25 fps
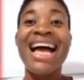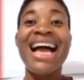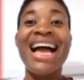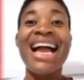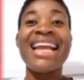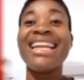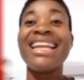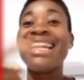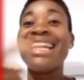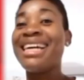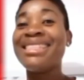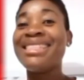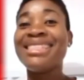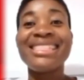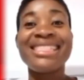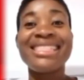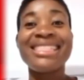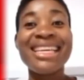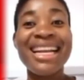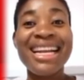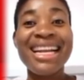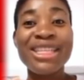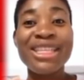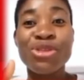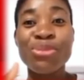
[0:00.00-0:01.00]
I now
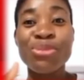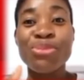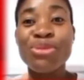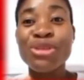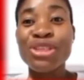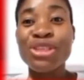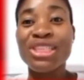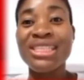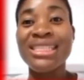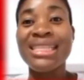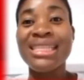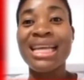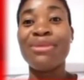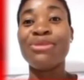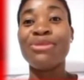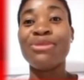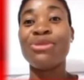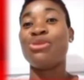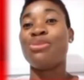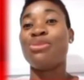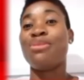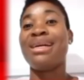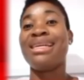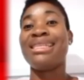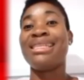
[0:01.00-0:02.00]
decided to push it down
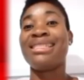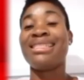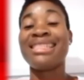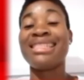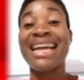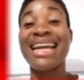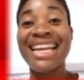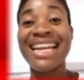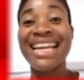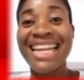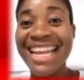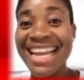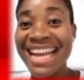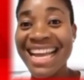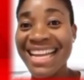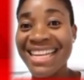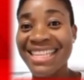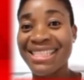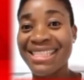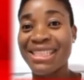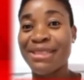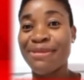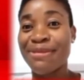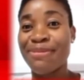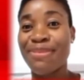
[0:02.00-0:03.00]
to my side
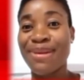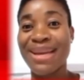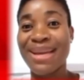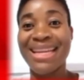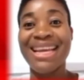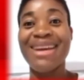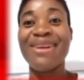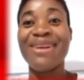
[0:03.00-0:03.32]
here in Spain.